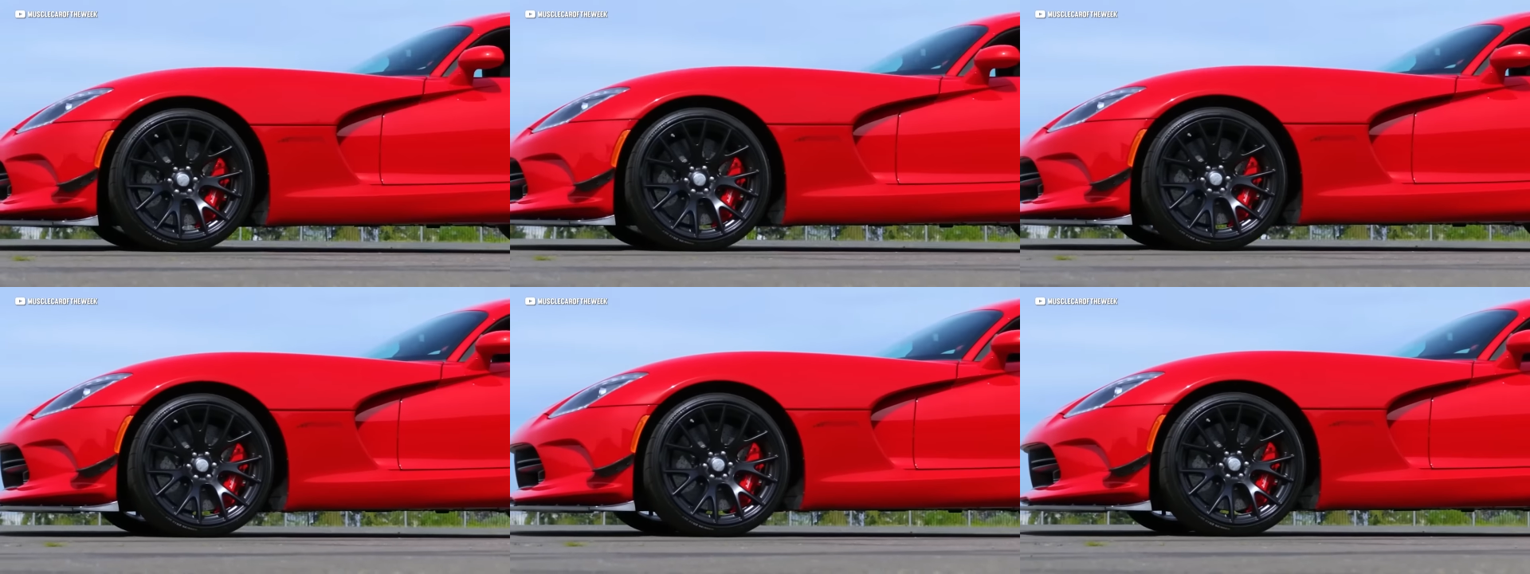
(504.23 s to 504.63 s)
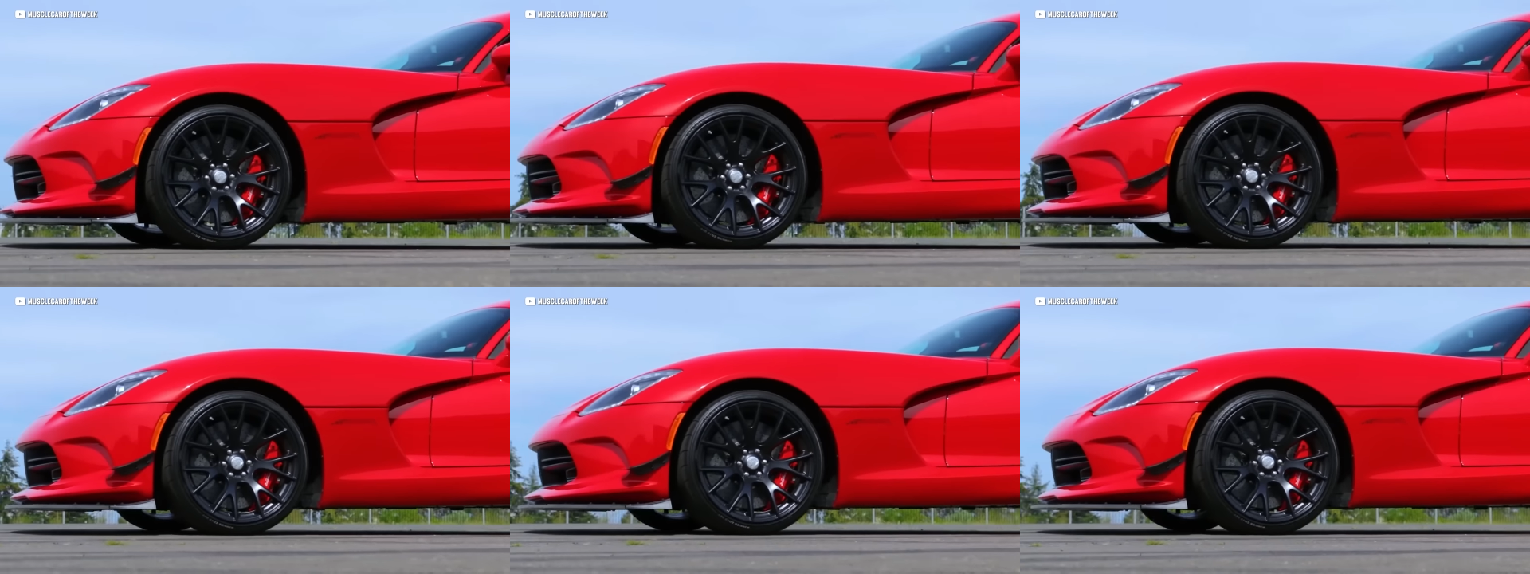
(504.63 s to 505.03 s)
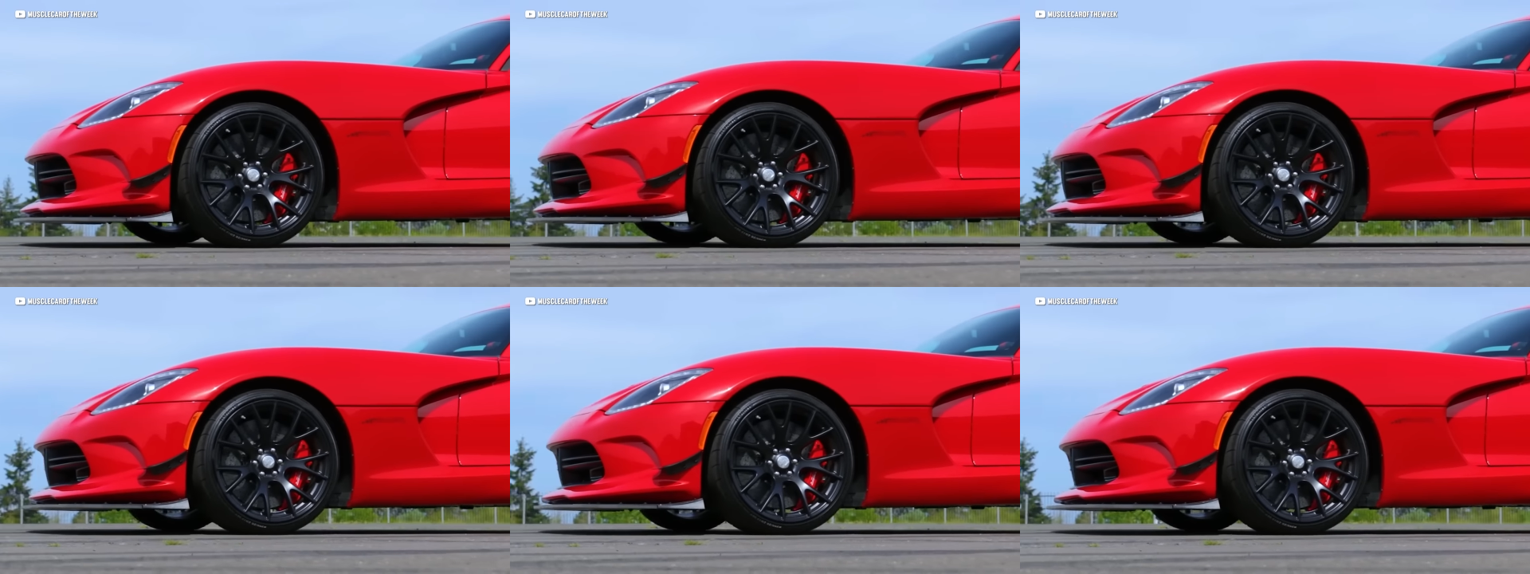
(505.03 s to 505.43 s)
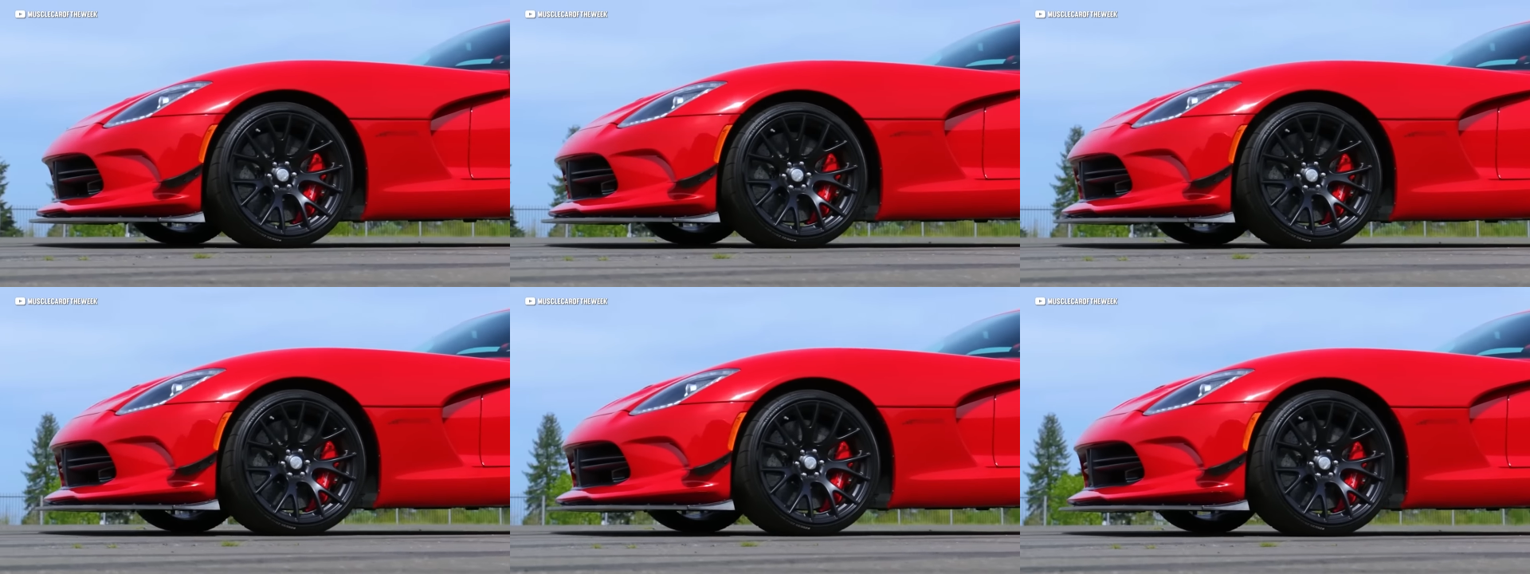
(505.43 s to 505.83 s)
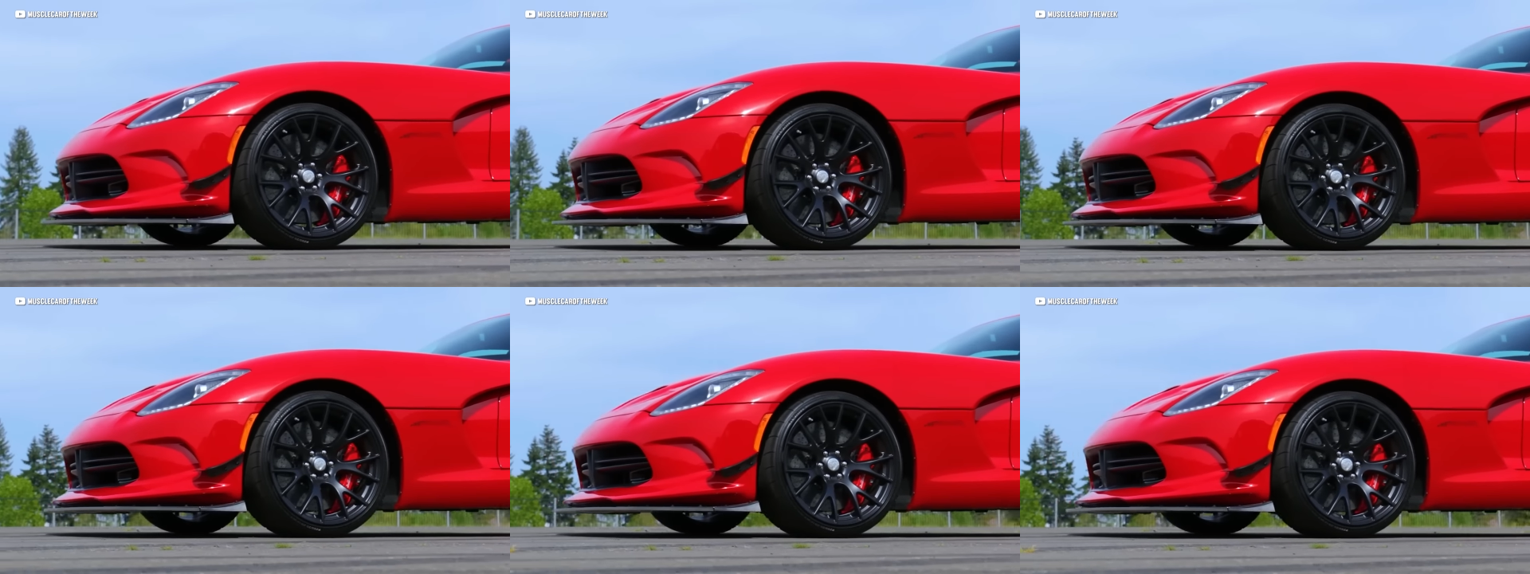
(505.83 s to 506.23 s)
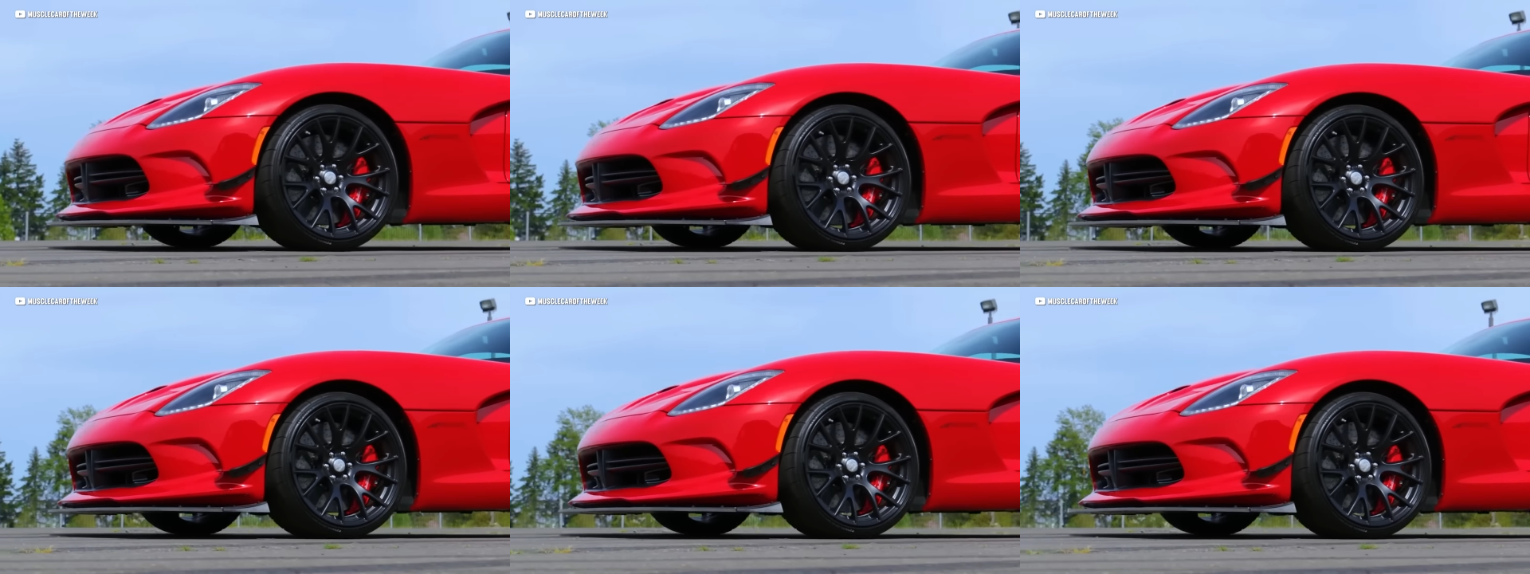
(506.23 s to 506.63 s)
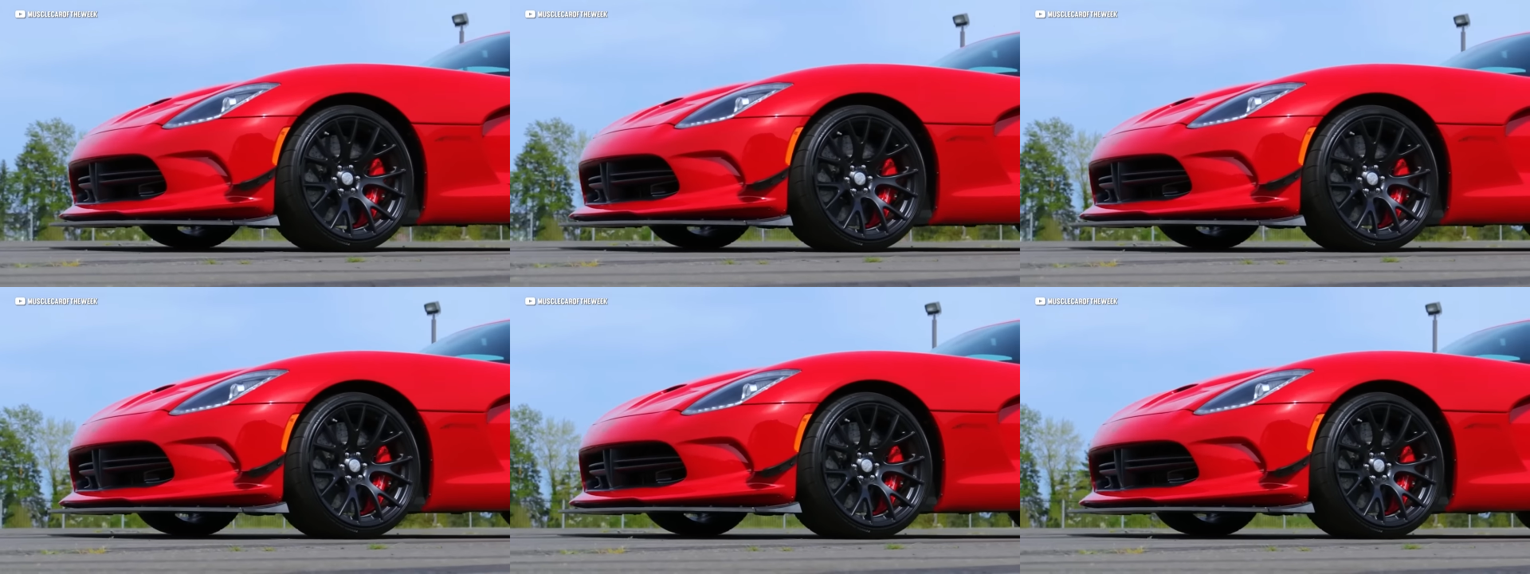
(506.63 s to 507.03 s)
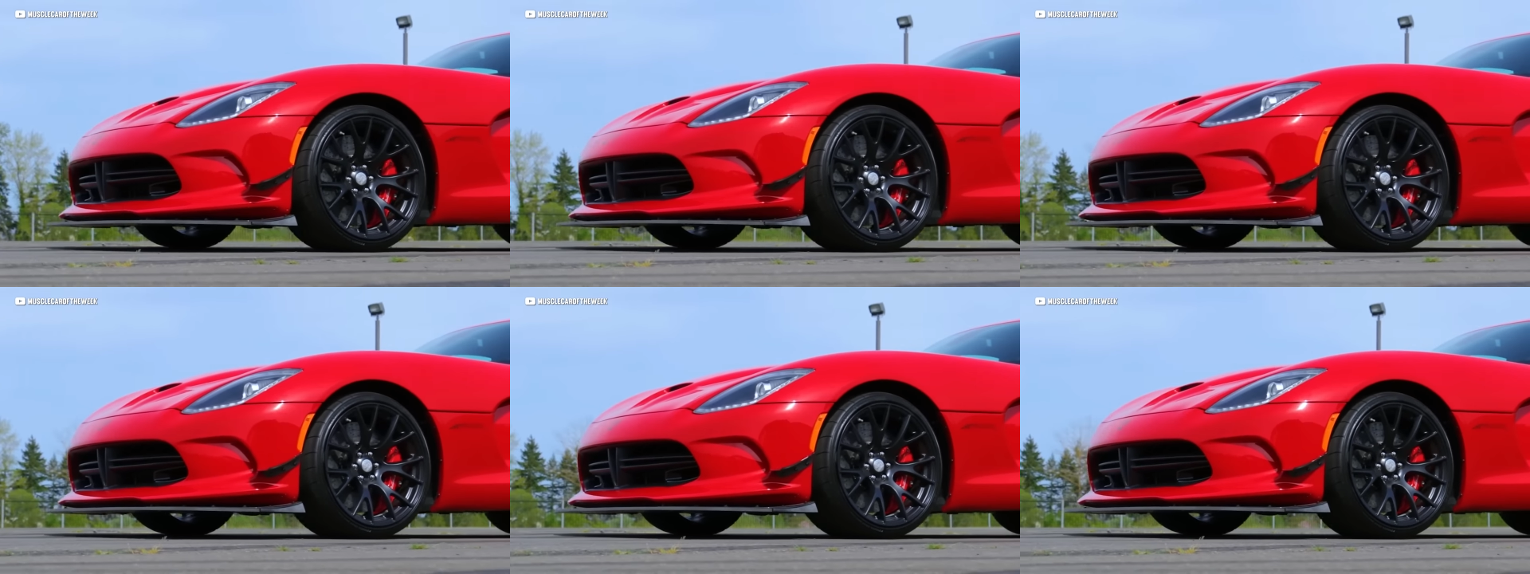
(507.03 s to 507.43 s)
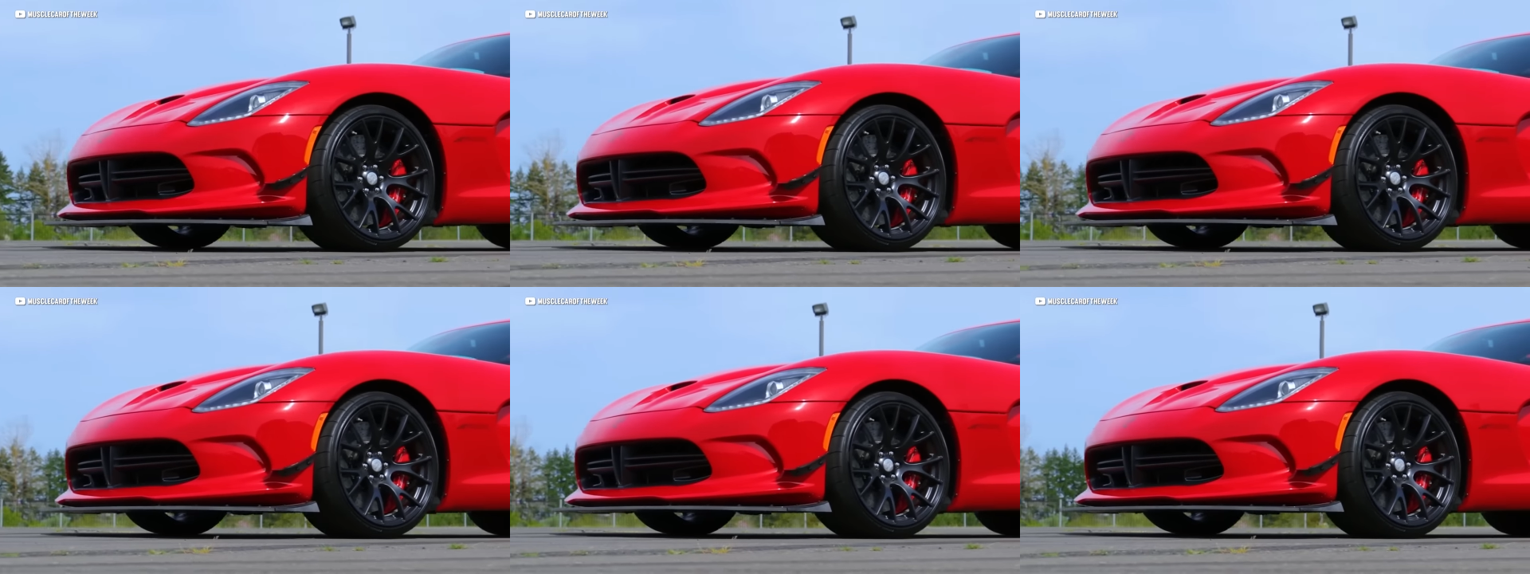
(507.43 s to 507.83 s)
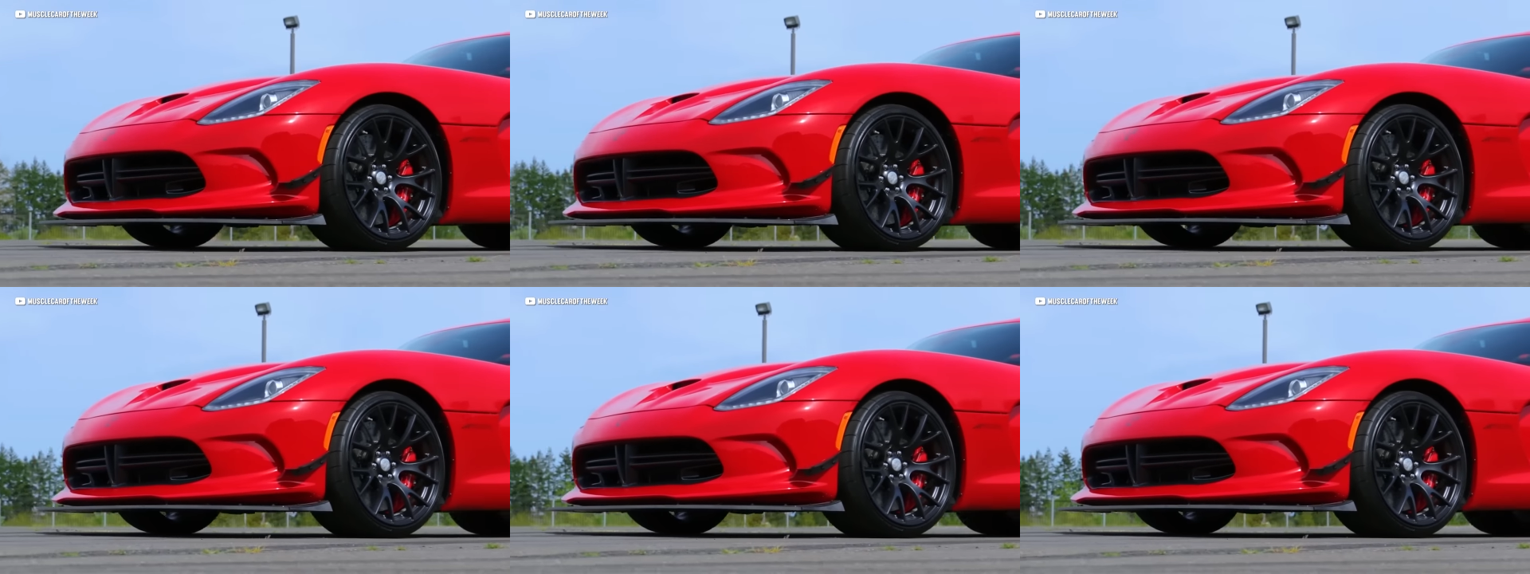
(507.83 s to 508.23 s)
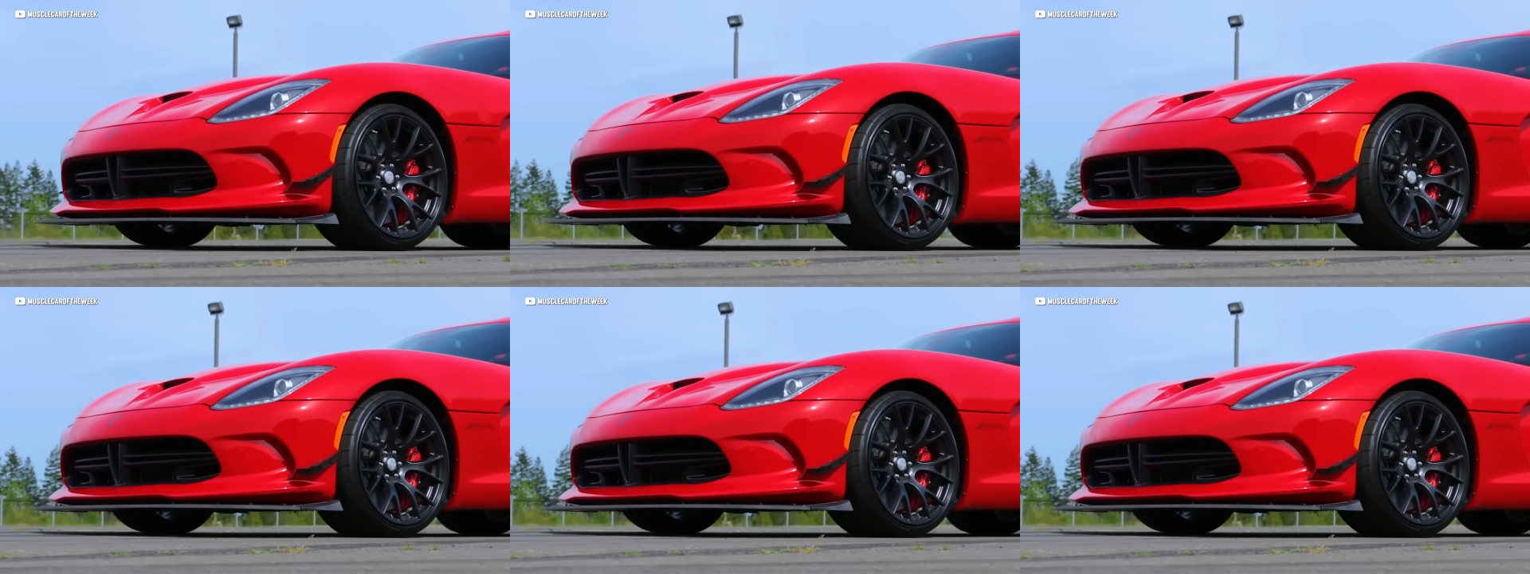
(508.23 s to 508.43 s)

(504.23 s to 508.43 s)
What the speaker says: No face is visible, so there are no lips to read.